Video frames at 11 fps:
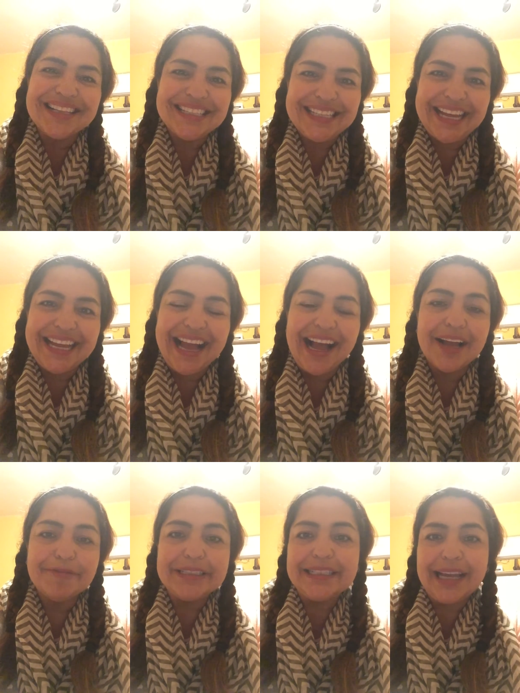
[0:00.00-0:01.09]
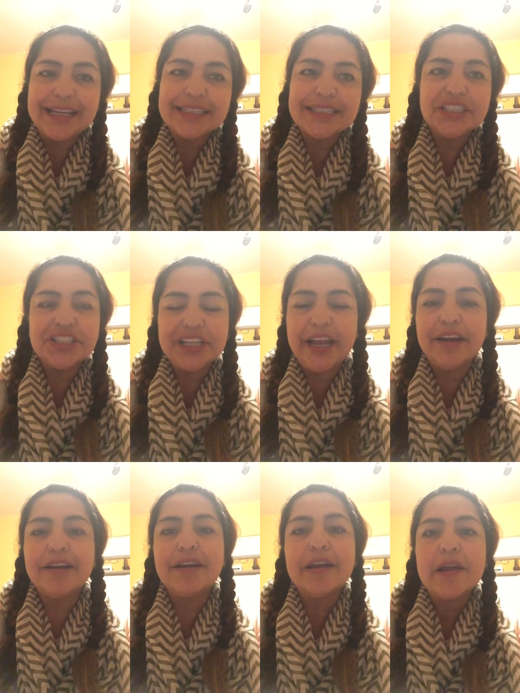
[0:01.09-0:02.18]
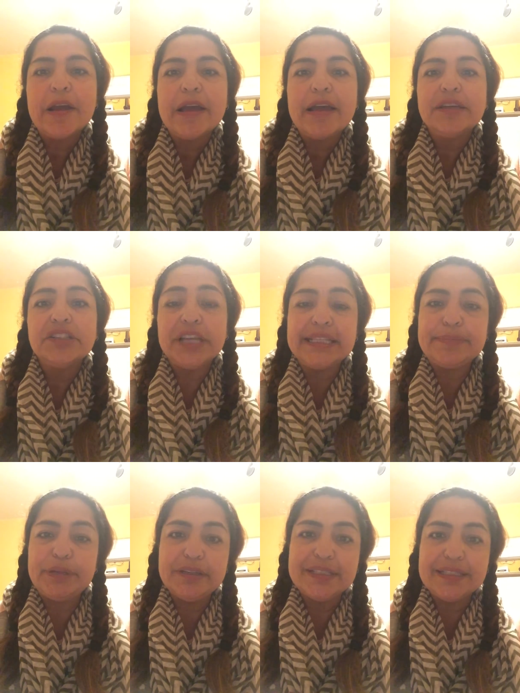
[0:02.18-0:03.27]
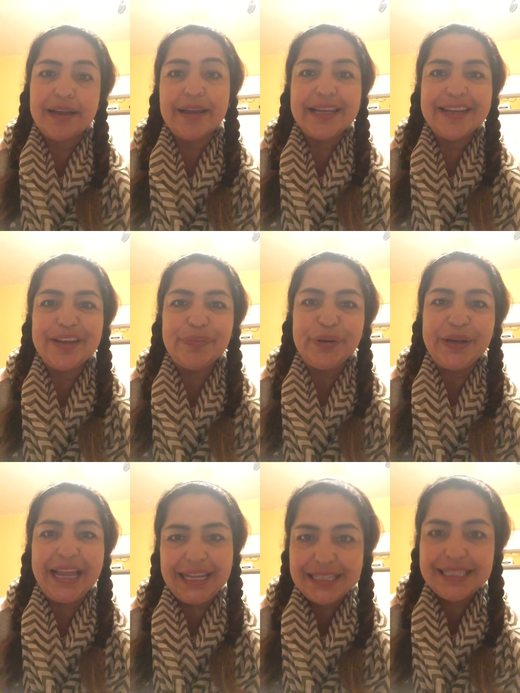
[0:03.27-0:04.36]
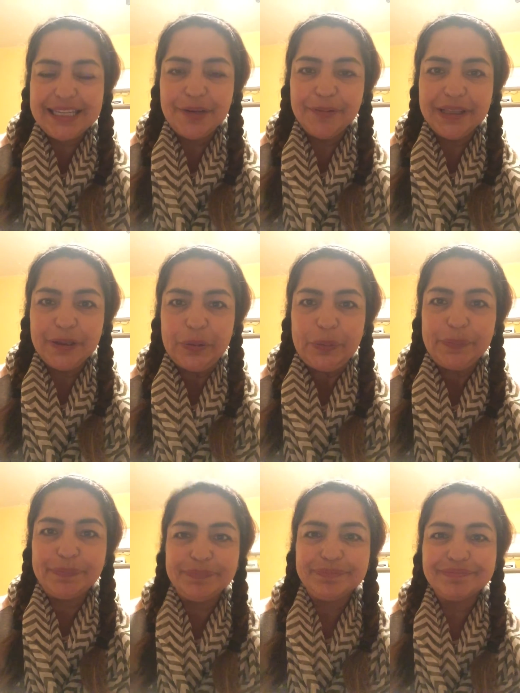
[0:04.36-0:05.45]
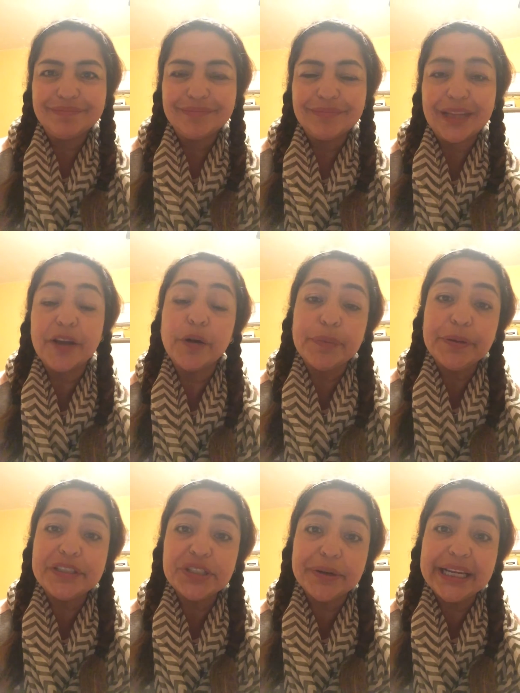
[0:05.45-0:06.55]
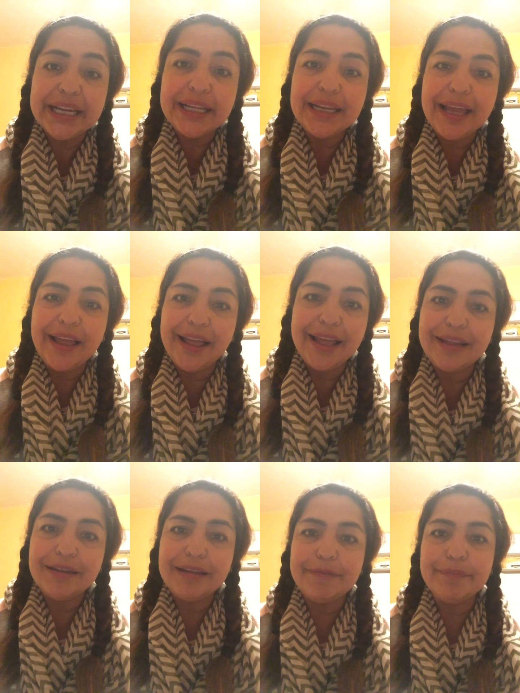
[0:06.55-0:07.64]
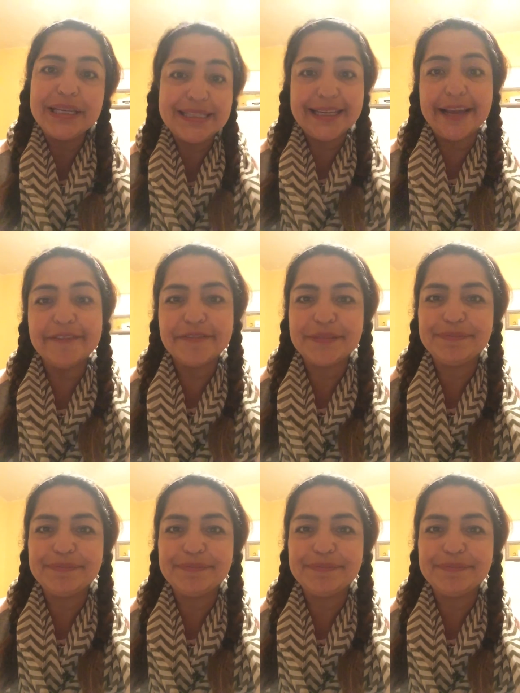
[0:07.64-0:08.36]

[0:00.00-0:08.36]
Today, I would like to share Shakespeare's sonnet number 18 with you. I hope you enjoy it and be safe.